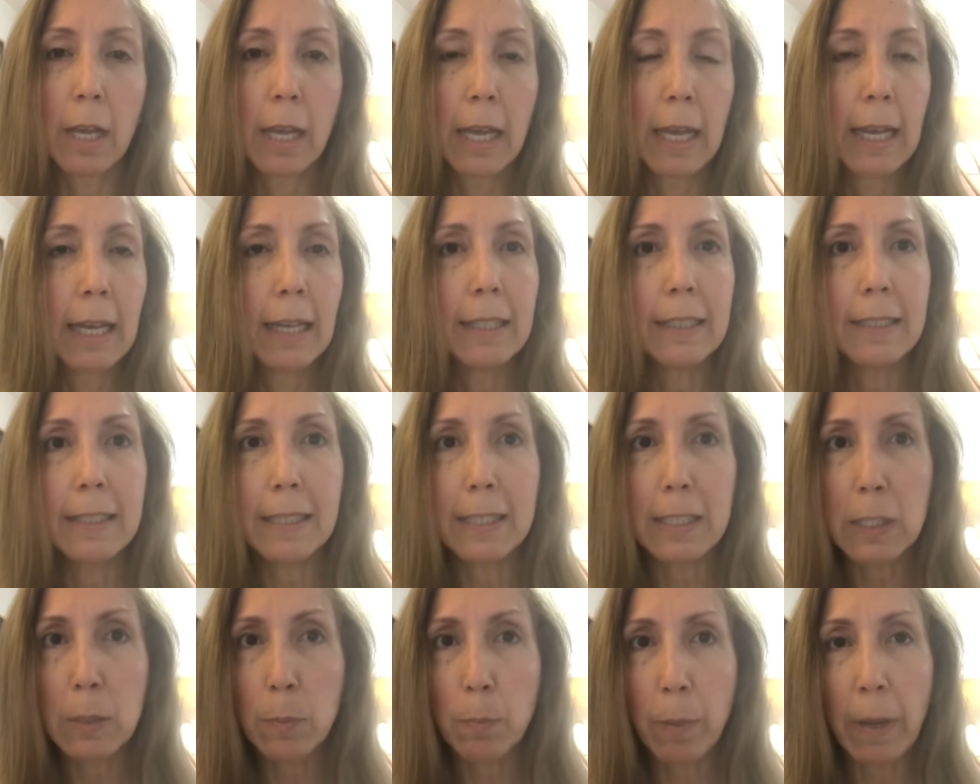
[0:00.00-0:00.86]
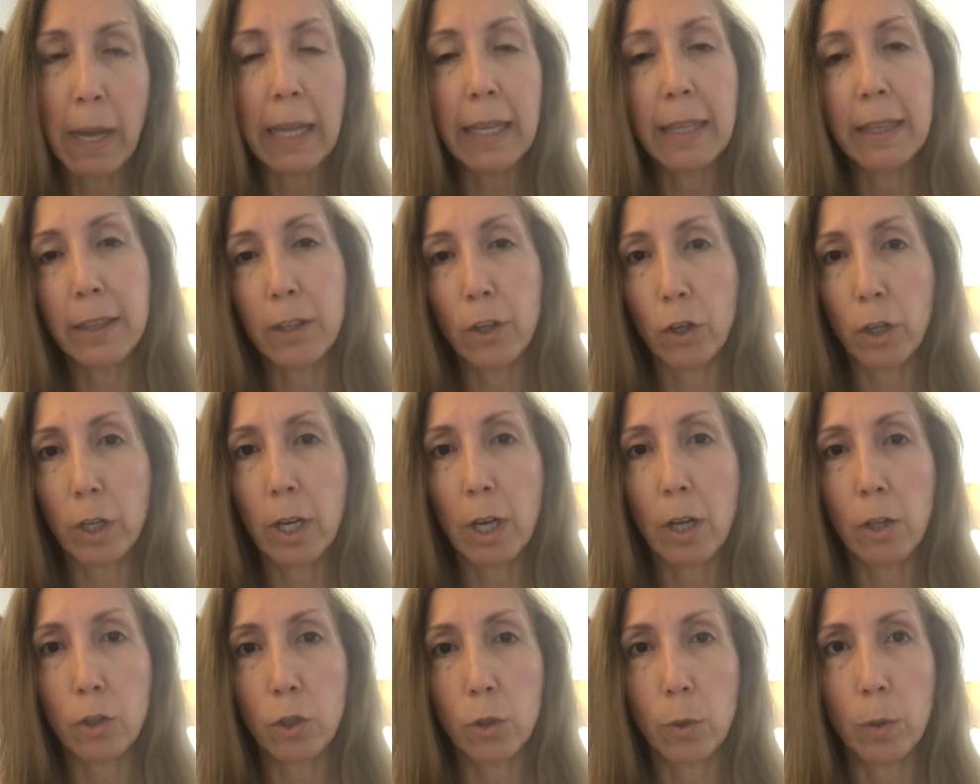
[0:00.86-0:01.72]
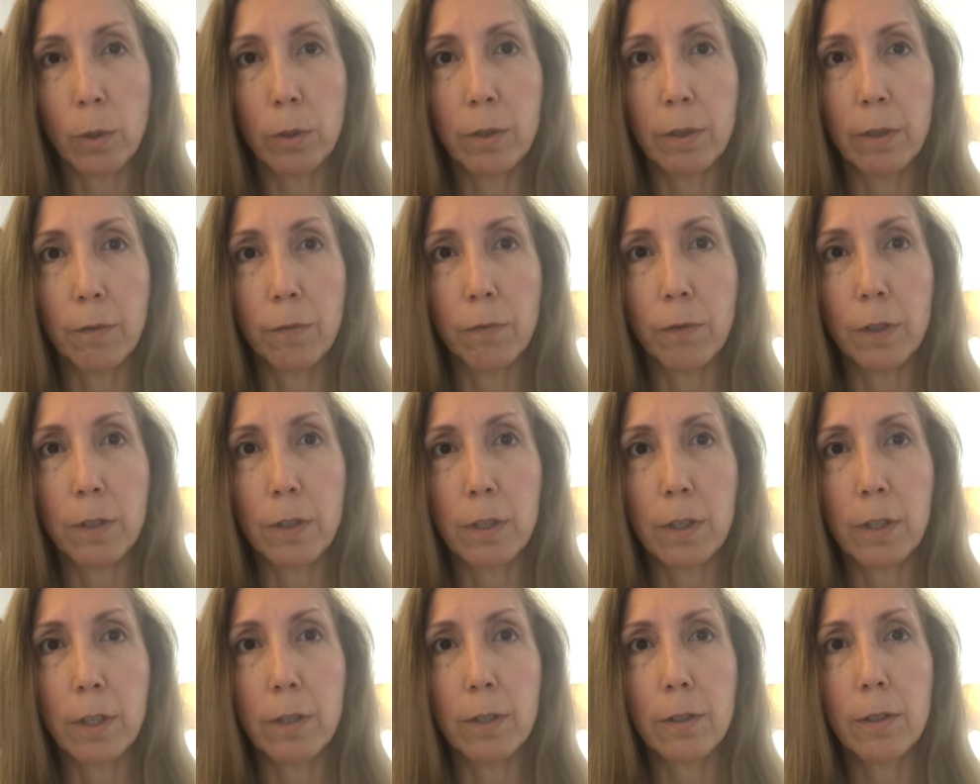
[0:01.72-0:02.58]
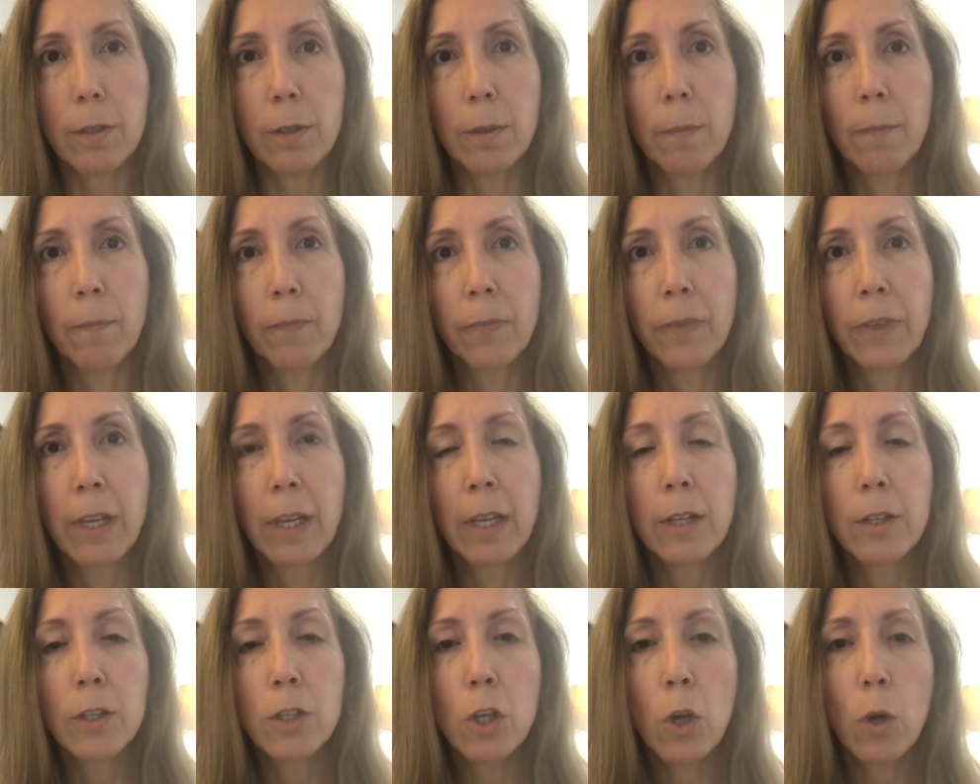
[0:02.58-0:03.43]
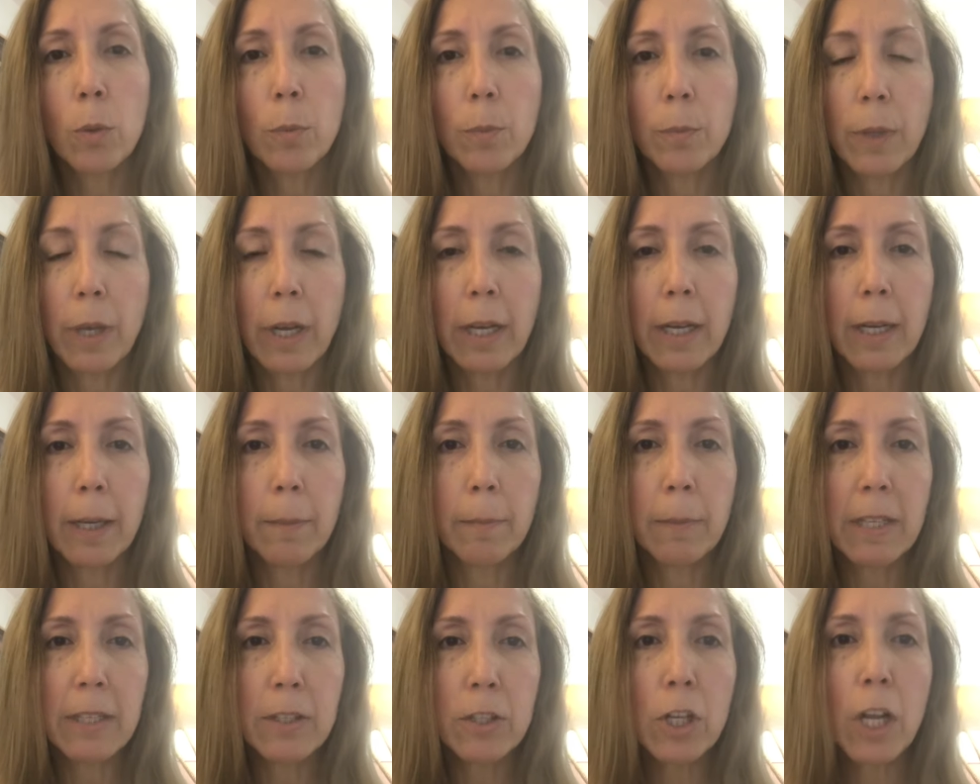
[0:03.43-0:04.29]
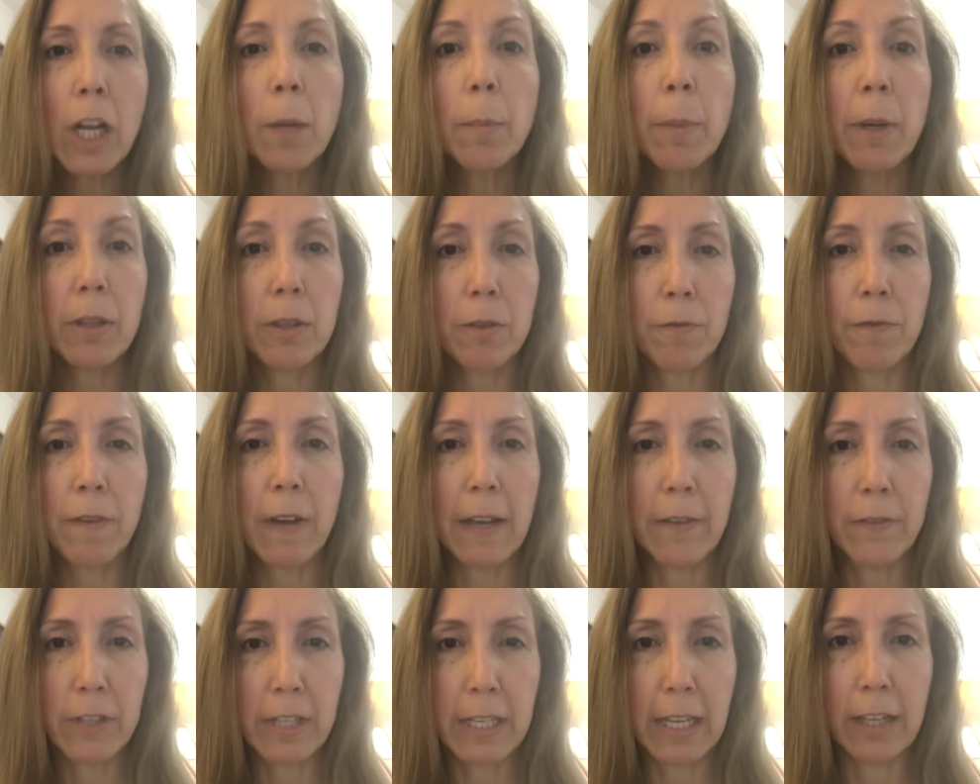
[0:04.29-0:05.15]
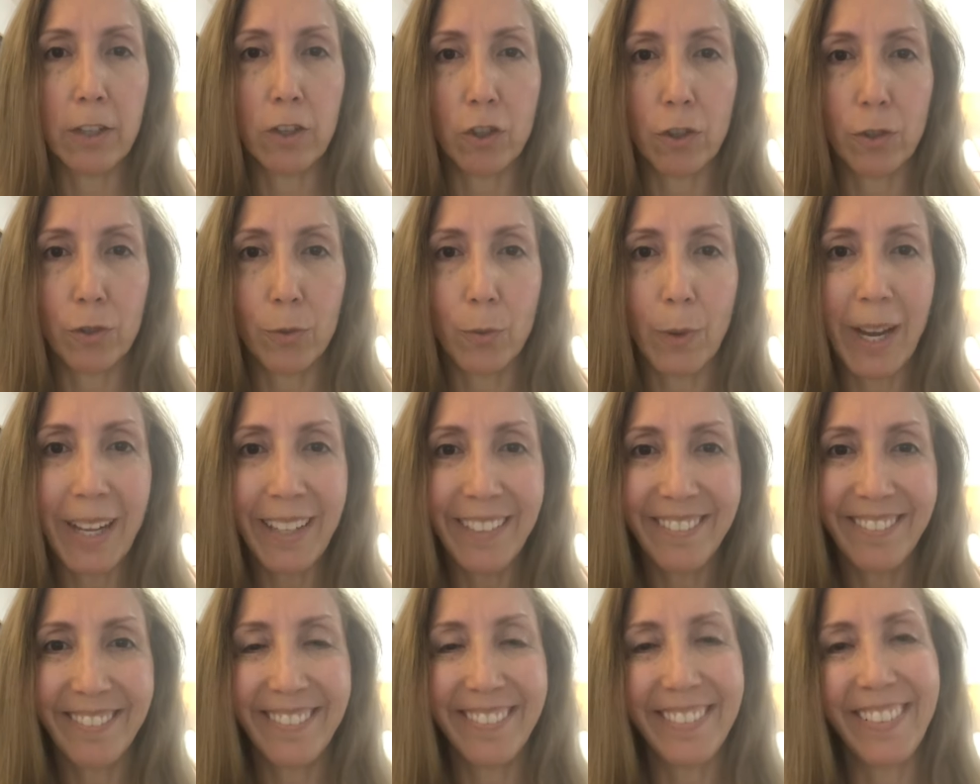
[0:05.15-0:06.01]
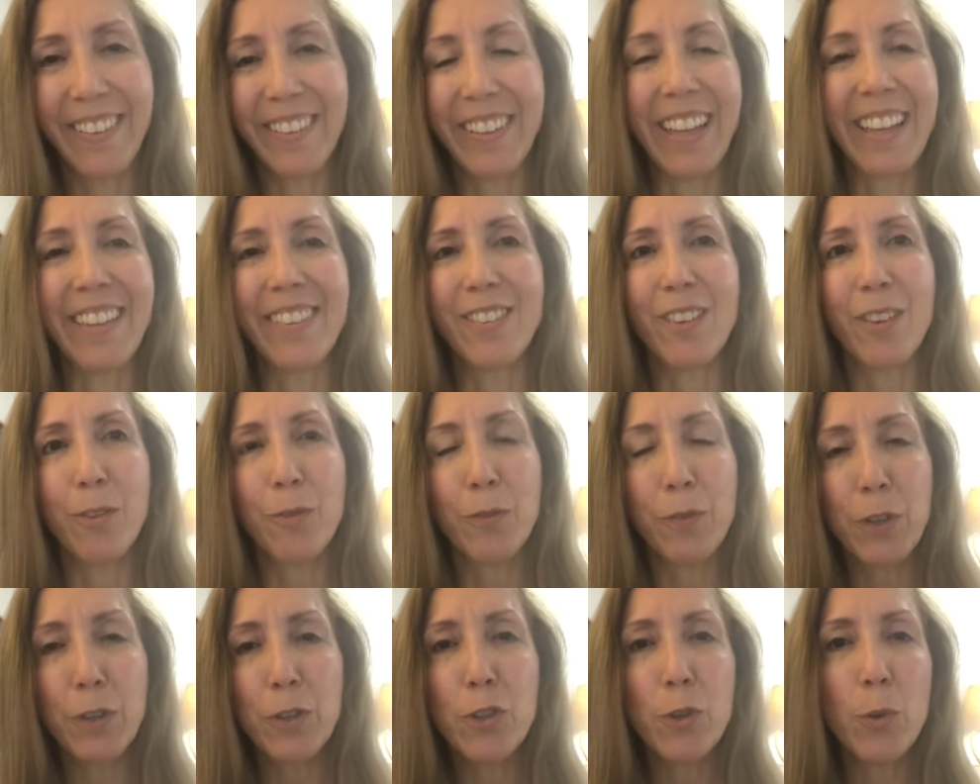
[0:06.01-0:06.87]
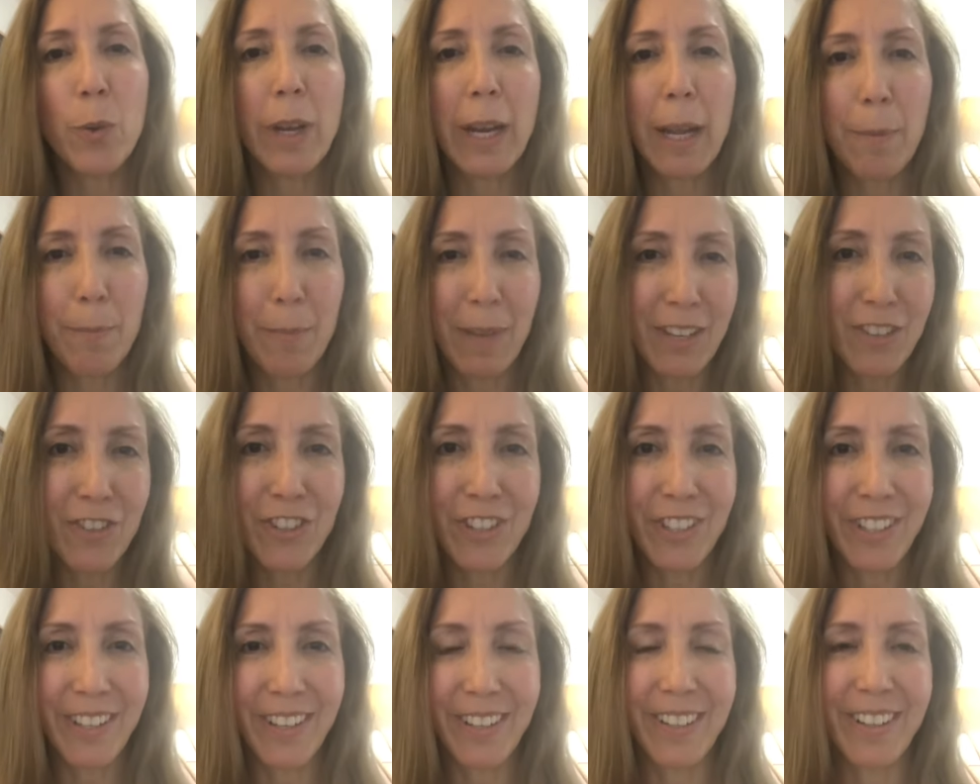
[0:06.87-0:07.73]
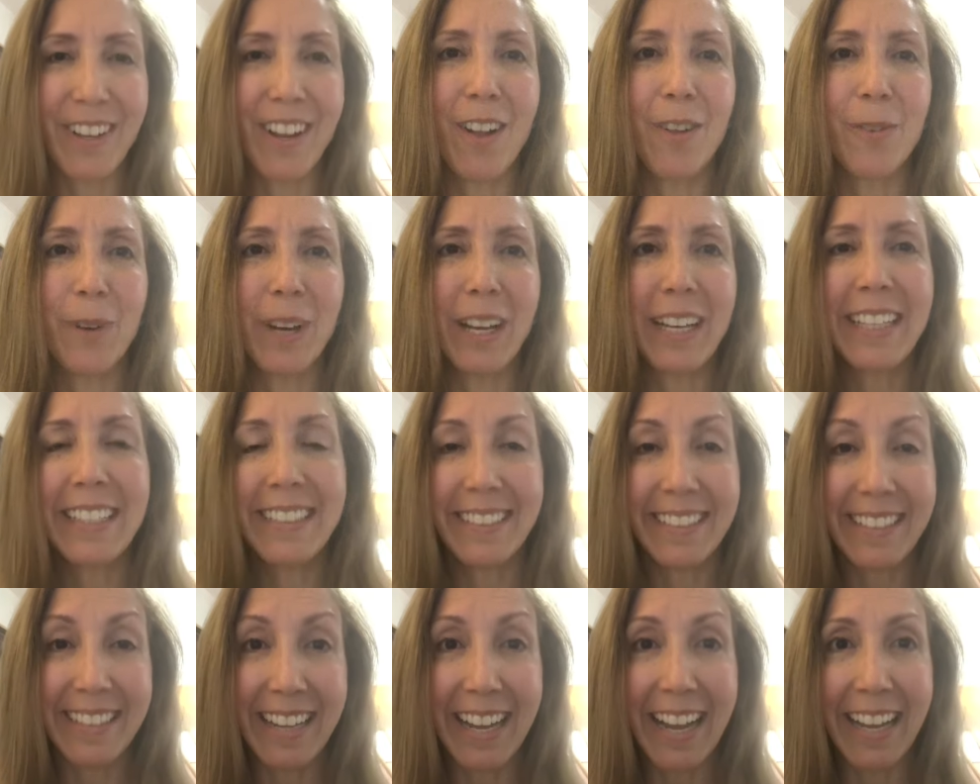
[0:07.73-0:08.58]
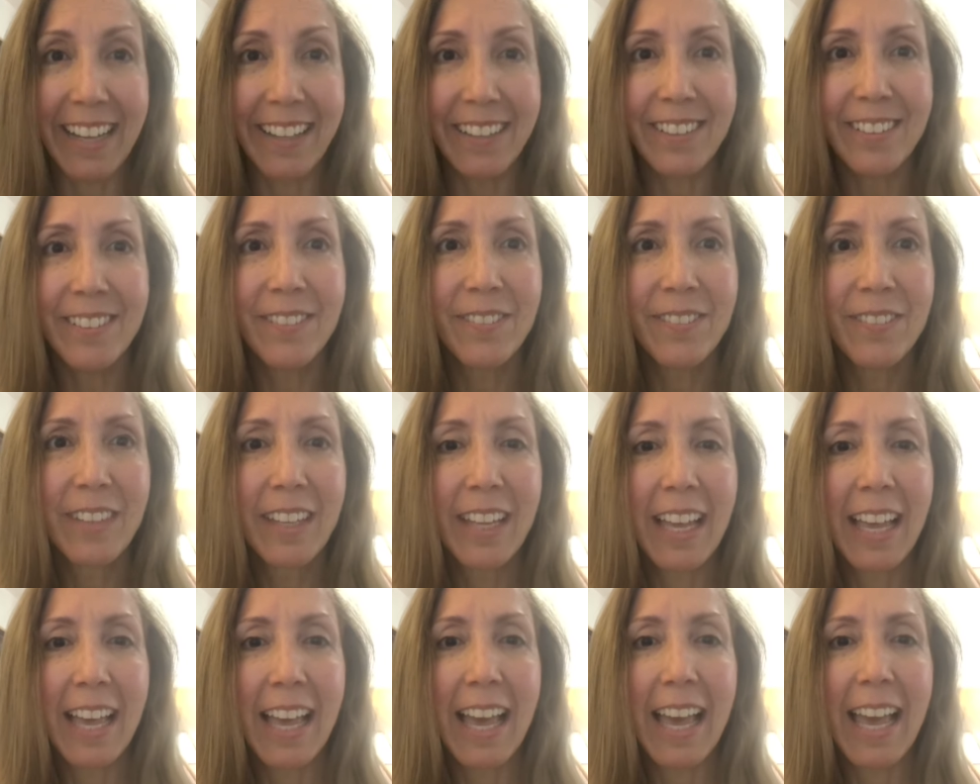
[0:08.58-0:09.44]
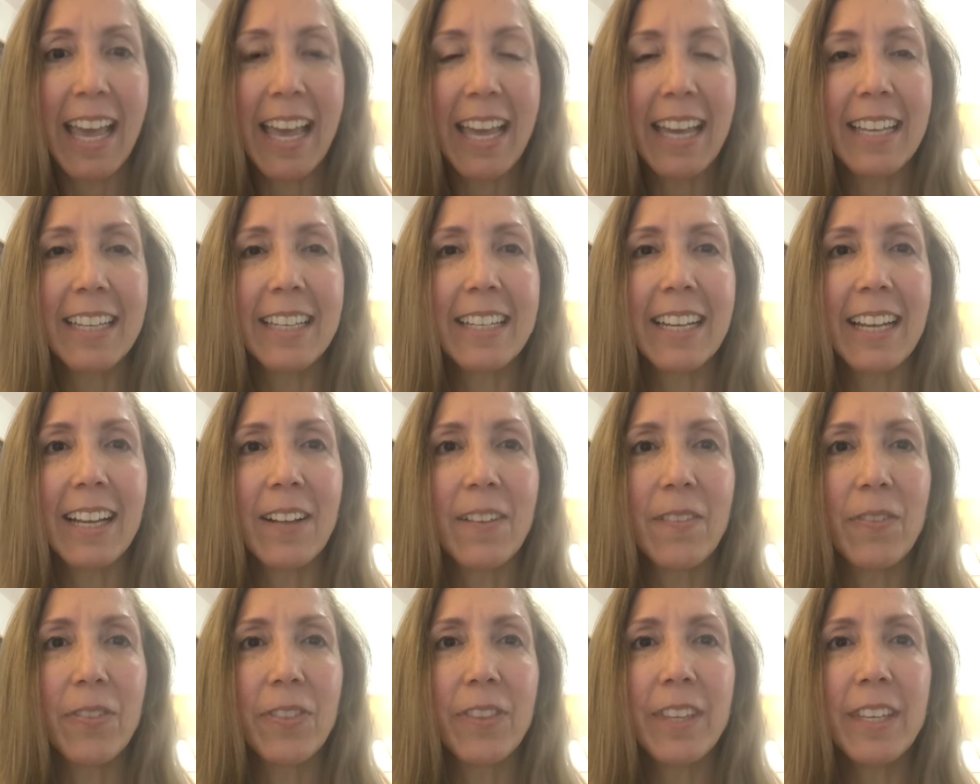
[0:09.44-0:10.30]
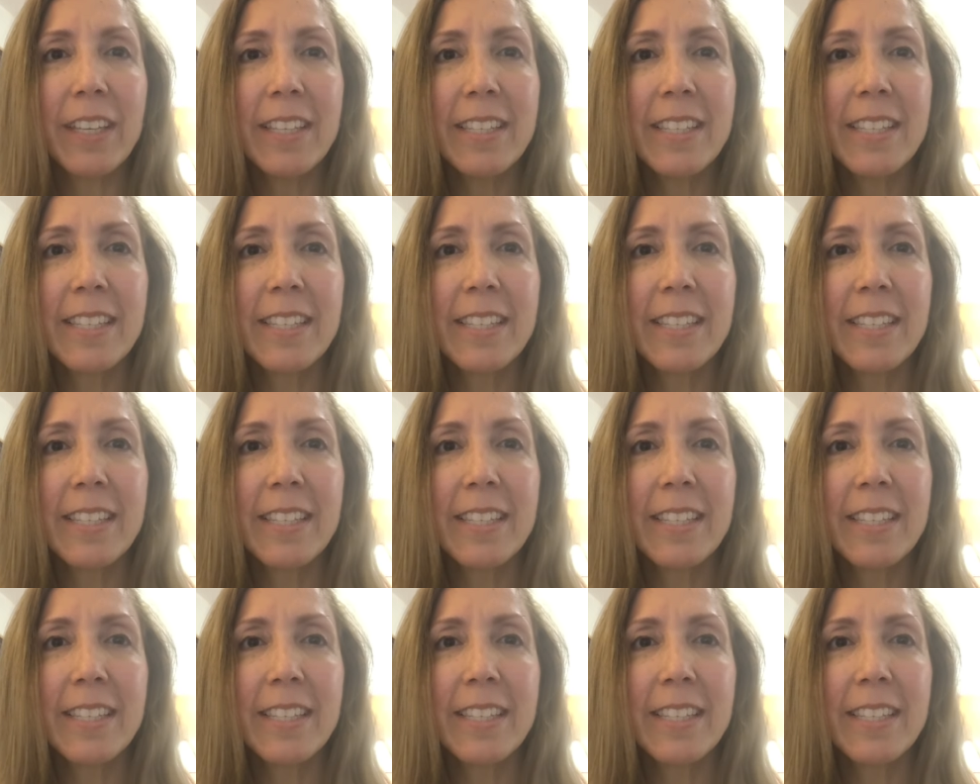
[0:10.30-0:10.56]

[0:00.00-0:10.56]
despite their cultural differences. So let's talk about the 5 stages, right? Okay, so the first one, I mentioned it already, denial. And this